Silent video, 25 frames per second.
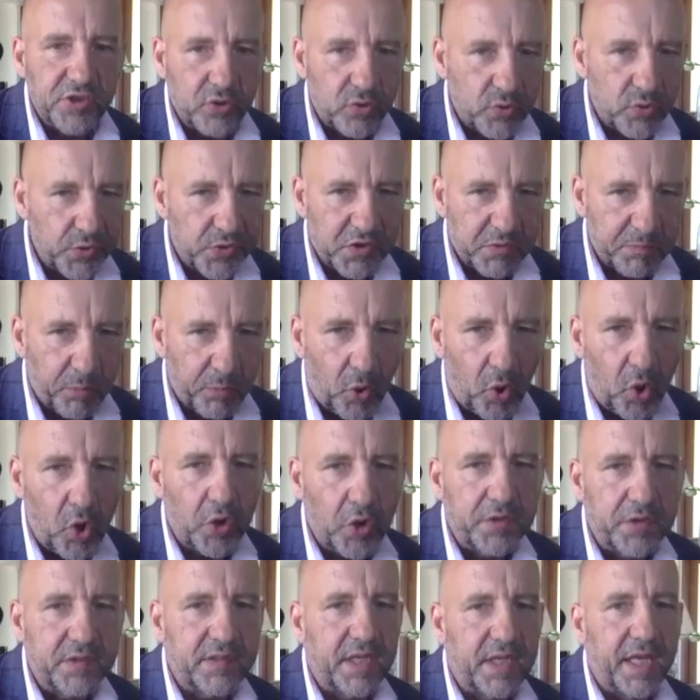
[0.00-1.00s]
good sport,
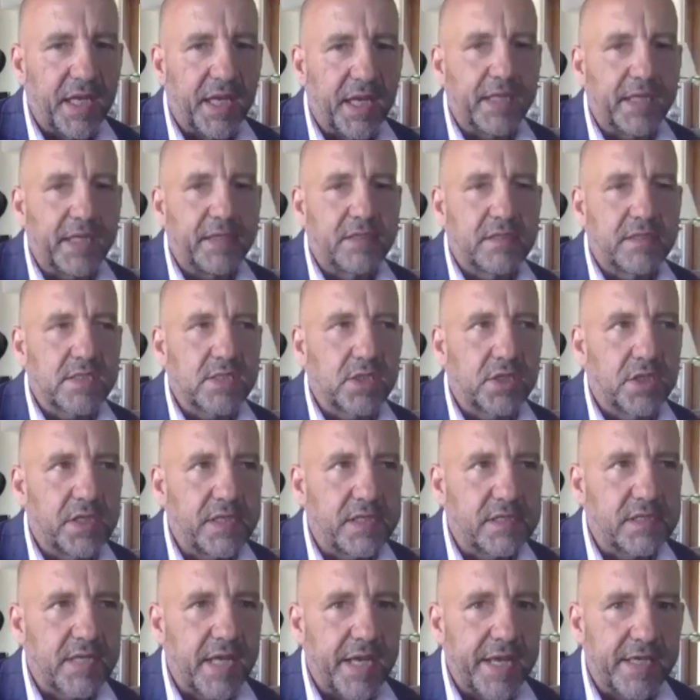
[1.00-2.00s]
and she
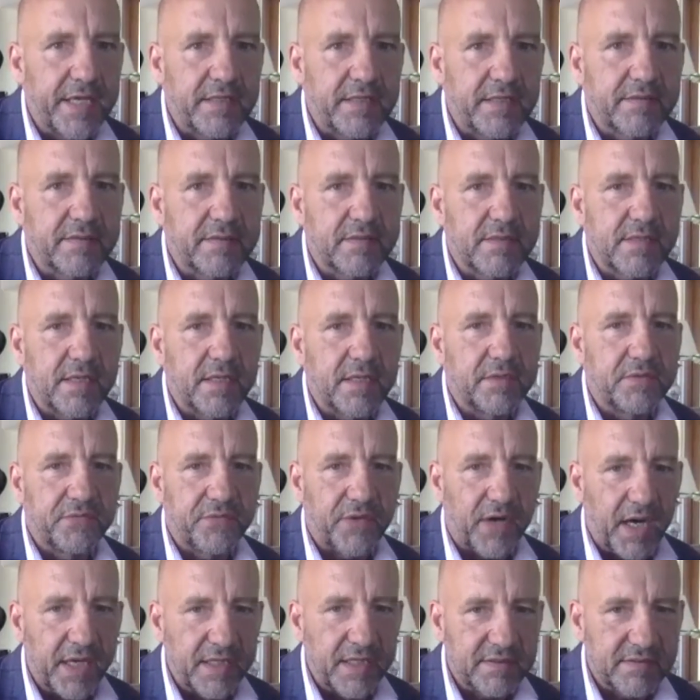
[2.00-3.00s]
takes
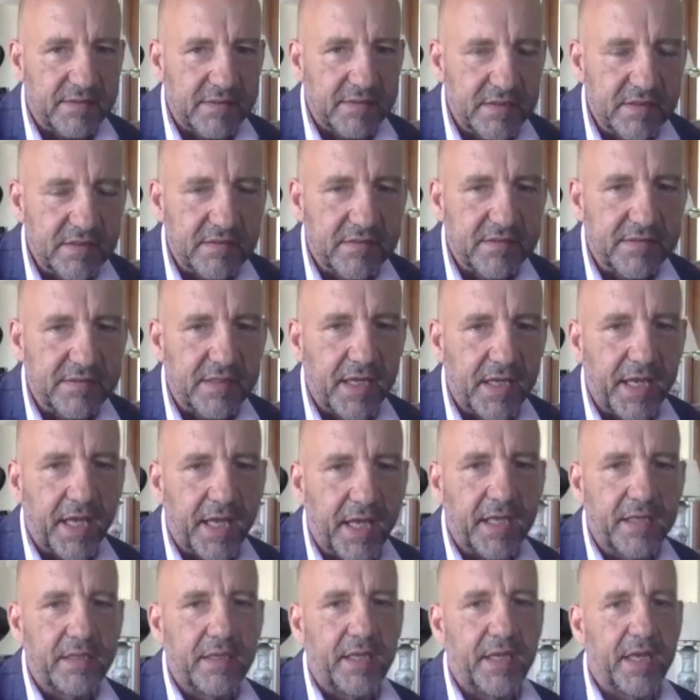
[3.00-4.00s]
advices,
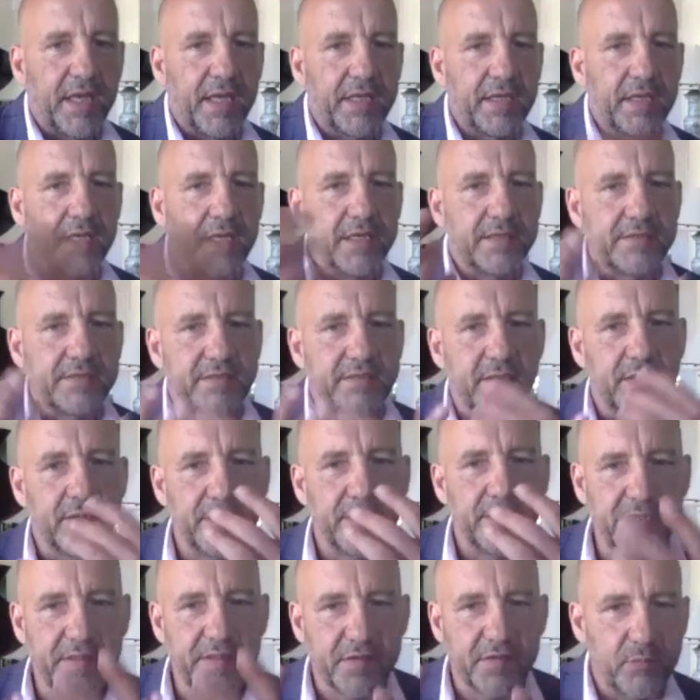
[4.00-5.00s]
and it's
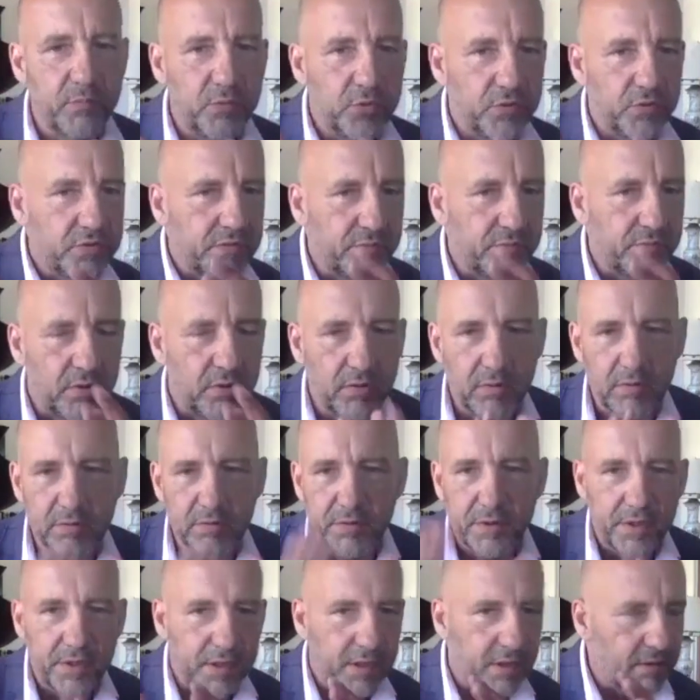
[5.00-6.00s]
a mutual,
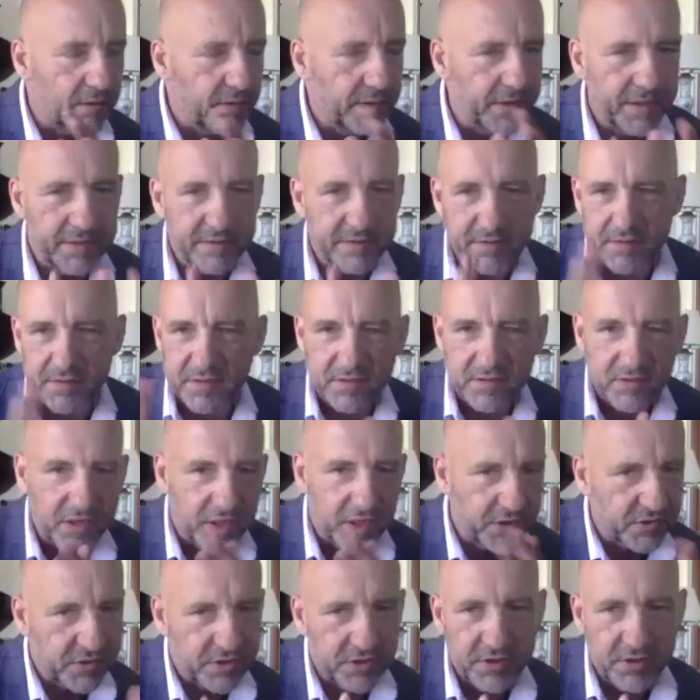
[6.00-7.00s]
you know, it's a
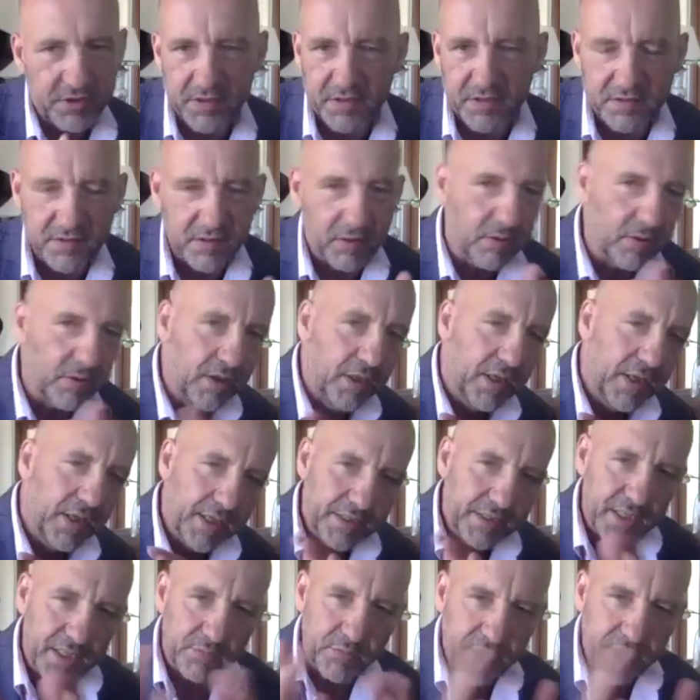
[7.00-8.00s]
discussion. It's, oh,
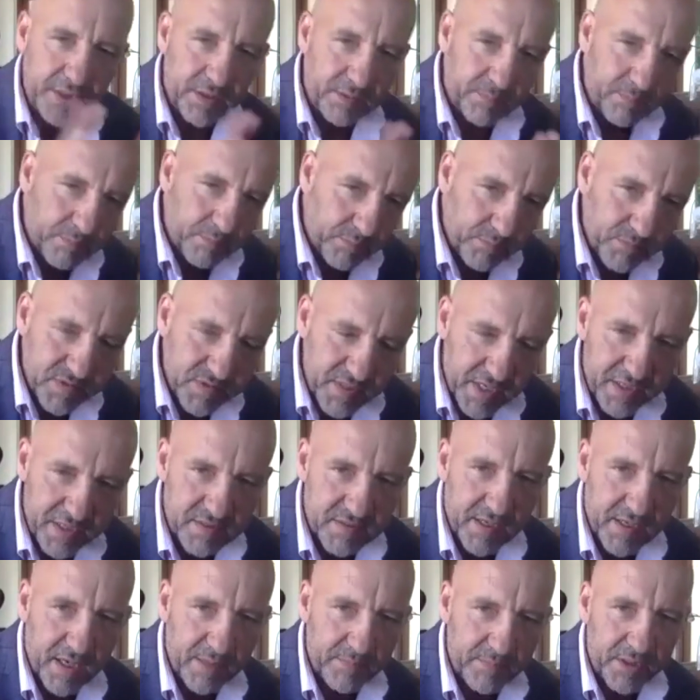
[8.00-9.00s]
can we take
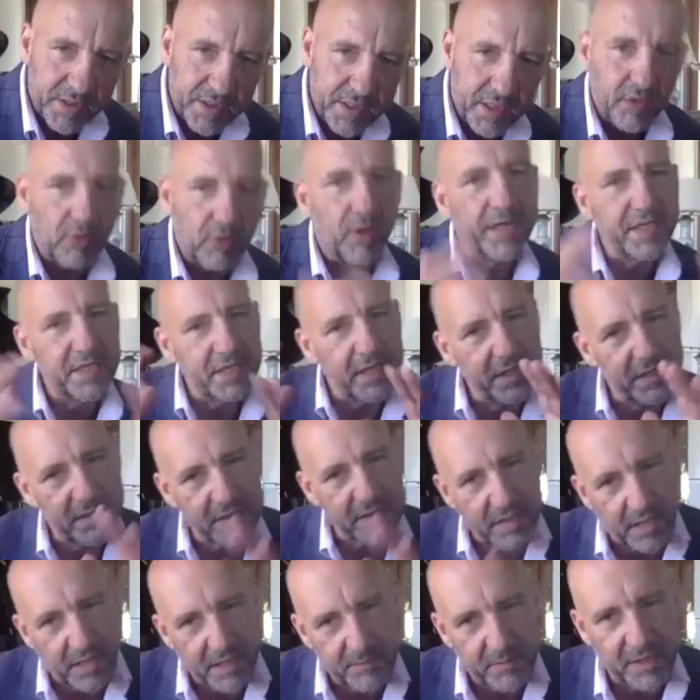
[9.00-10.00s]
time here, or I need
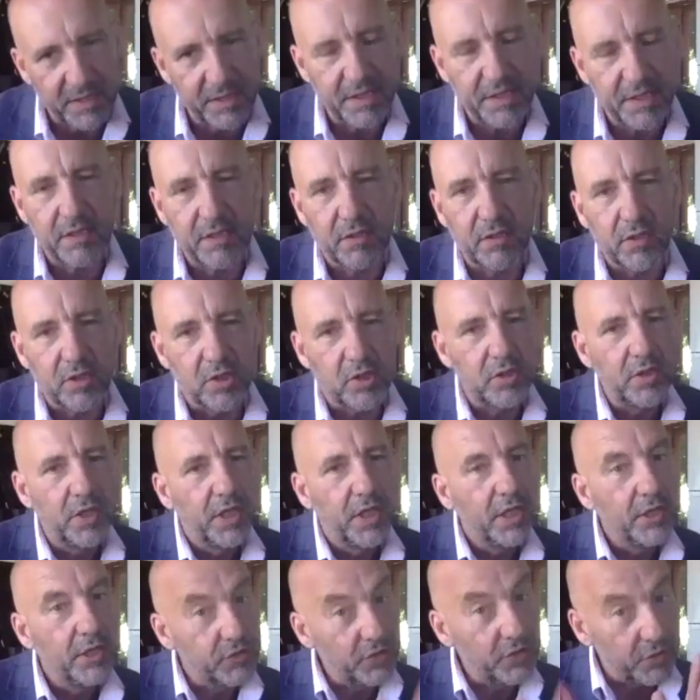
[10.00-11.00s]
time here, or,
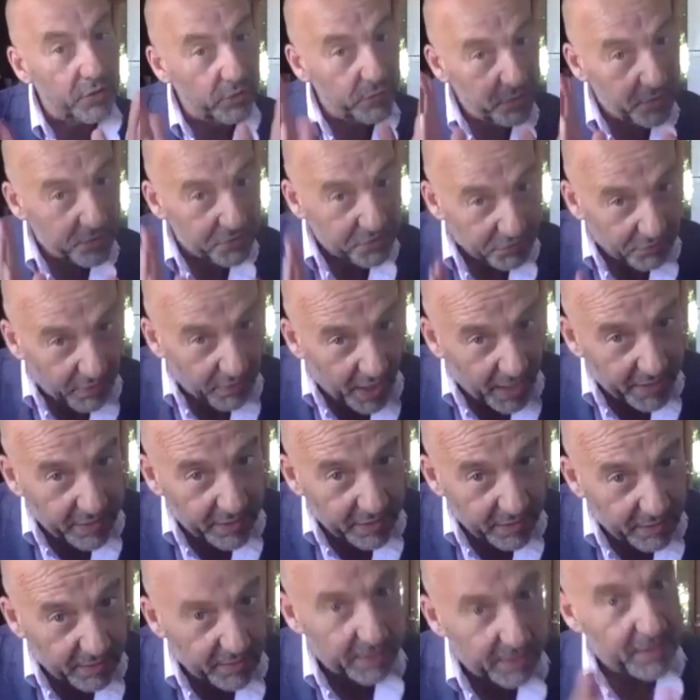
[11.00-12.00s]
you know, you're dragging
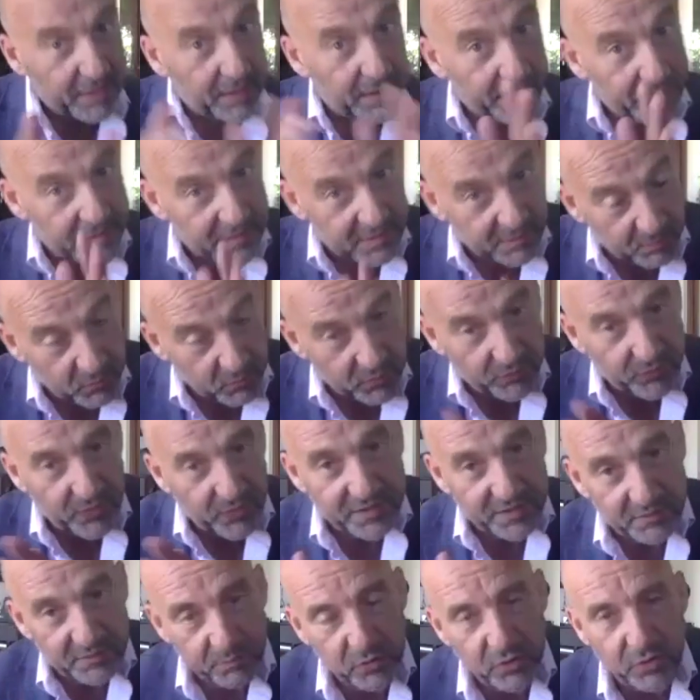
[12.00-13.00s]
here, let's move,
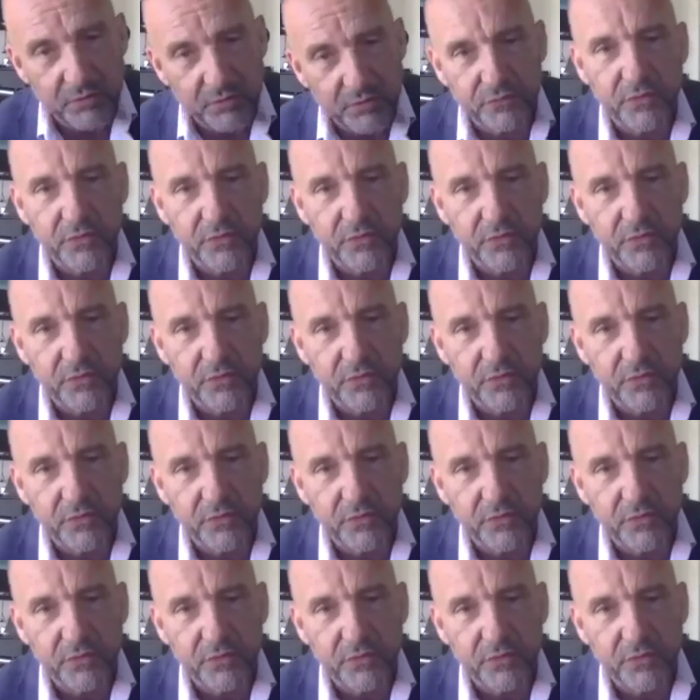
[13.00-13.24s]
let's move.